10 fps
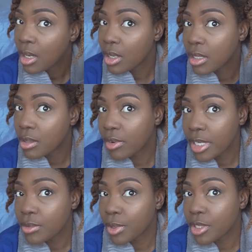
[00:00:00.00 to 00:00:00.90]
or the
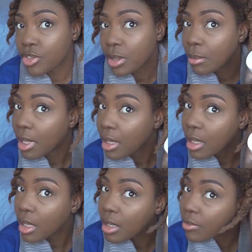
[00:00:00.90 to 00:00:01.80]
rice water treatment
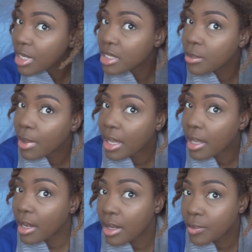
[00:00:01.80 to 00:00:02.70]
in the rest of my
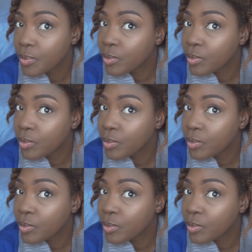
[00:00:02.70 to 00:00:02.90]
hair.